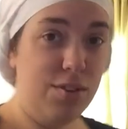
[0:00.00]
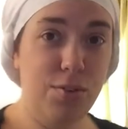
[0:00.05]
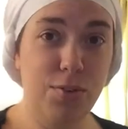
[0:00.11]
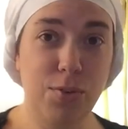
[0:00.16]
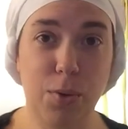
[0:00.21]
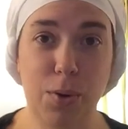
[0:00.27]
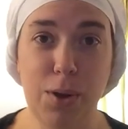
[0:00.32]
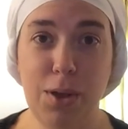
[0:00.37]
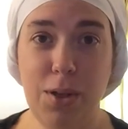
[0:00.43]

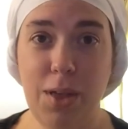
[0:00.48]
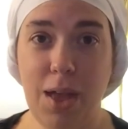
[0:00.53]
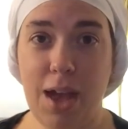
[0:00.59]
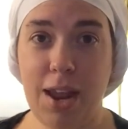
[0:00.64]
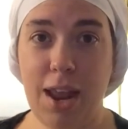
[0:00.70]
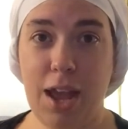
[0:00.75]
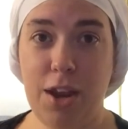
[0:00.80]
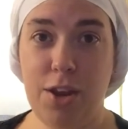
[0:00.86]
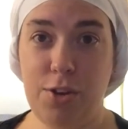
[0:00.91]
tutorial
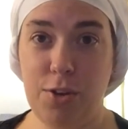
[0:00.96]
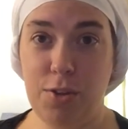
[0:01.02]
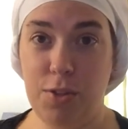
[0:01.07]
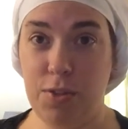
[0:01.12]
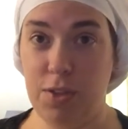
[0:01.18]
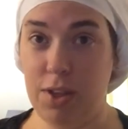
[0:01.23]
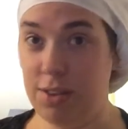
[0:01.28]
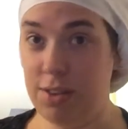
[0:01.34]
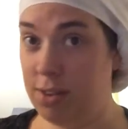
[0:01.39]
on how to do
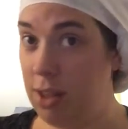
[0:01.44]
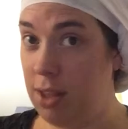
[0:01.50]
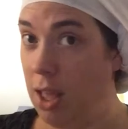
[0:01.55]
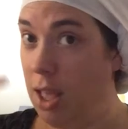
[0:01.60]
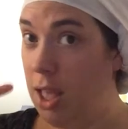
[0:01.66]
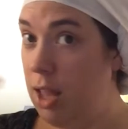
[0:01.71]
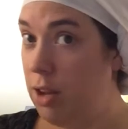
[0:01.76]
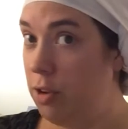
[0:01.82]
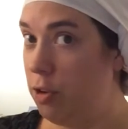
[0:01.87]
this
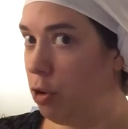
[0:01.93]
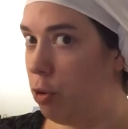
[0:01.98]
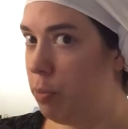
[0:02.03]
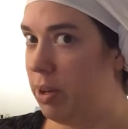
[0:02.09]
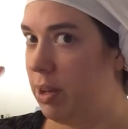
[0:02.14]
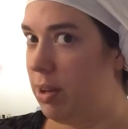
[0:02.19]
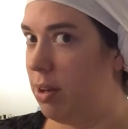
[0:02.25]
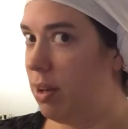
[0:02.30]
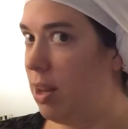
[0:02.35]

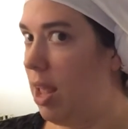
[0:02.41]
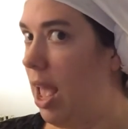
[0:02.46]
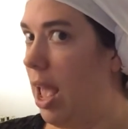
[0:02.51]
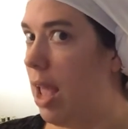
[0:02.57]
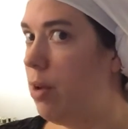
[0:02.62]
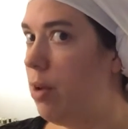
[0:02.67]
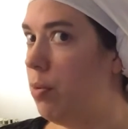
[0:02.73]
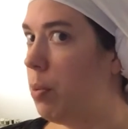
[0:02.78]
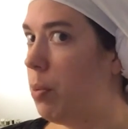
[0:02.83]
turban
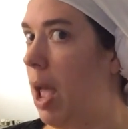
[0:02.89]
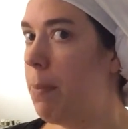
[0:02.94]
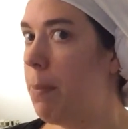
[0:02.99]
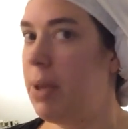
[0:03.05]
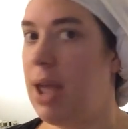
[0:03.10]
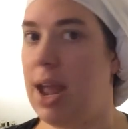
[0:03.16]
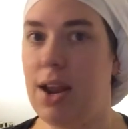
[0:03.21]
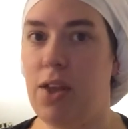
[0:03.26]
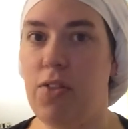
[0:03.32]
head wrap
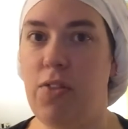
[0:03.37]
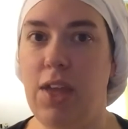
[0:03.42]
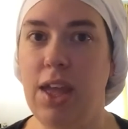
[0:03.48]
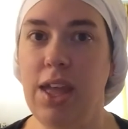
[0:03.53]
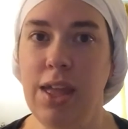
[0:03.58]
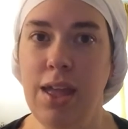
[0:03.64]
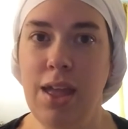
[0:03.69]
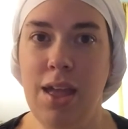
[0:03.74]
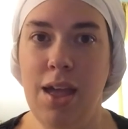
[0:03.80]
kind of
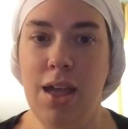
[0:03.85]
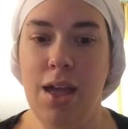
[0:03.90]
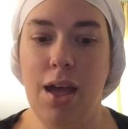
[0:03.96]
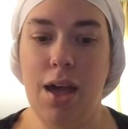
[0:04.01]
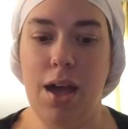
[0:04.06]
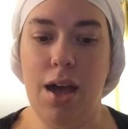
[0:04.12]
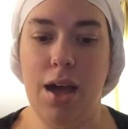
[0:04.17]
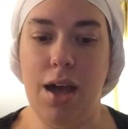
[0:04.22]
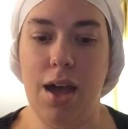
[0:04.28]
thing,
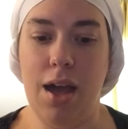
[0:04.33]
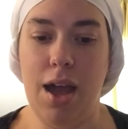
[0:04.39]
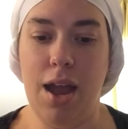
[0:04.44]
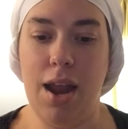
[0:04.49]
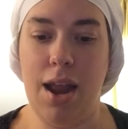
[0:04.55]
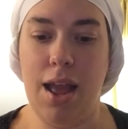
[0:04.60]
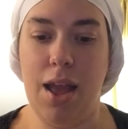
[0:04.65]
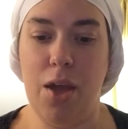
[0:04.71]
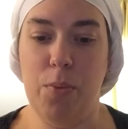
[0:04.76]

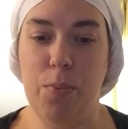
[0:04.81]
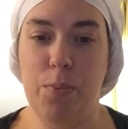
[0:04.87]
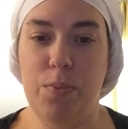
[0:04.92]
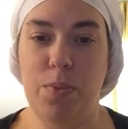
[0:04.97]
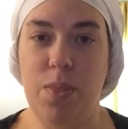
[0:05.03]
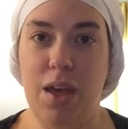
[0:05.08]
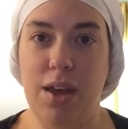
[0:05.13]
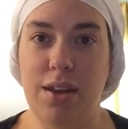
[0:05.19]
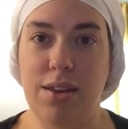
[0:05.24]
and I hope
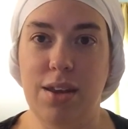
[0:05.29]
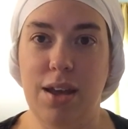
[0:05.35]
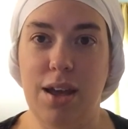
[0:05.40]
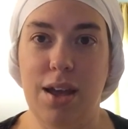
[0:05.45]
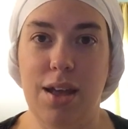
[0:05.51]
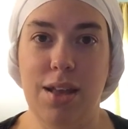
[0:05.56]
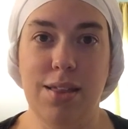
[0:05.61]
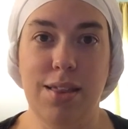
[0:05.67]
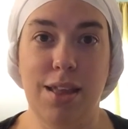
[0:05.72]
that
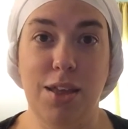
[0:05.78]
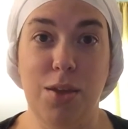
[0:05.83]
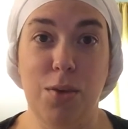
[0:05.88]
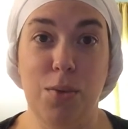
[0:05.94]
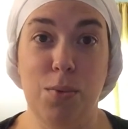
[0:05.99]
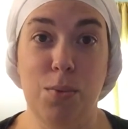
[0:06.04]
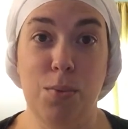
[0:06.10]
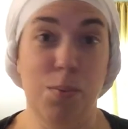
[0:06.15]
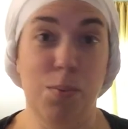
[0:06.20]
that
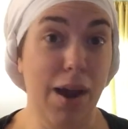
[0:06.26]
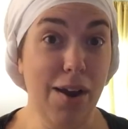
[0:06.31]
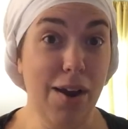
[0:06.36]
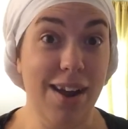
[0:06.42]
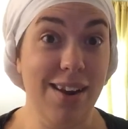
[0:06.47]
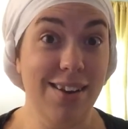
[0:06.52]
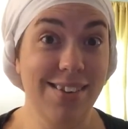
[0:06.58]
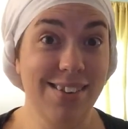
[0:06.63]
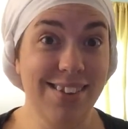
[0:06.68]
you wear
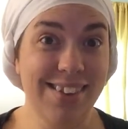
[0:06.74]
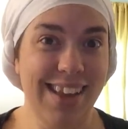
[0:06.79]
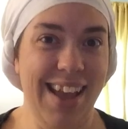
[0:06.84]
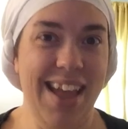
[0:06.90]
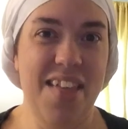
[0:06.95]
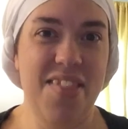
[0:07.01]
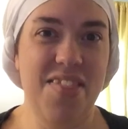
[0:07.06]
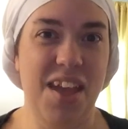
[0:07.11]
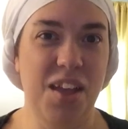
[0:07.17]
it.
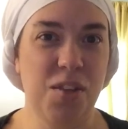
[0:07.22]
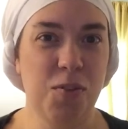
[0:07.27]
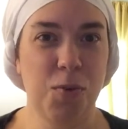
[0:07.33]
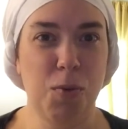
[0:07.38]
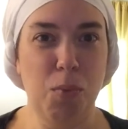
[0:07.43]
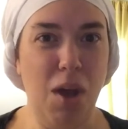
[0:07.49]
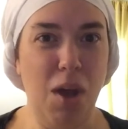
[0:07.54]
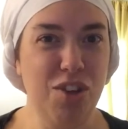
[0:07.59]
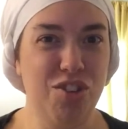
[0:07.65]
Thanks
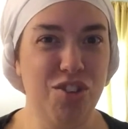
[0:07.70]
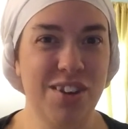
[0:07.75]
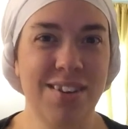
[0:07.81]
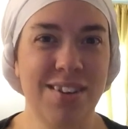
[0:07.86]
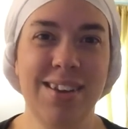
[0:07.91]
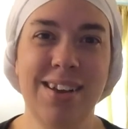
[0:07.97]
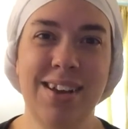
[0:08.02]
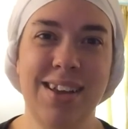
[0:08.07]
for watching.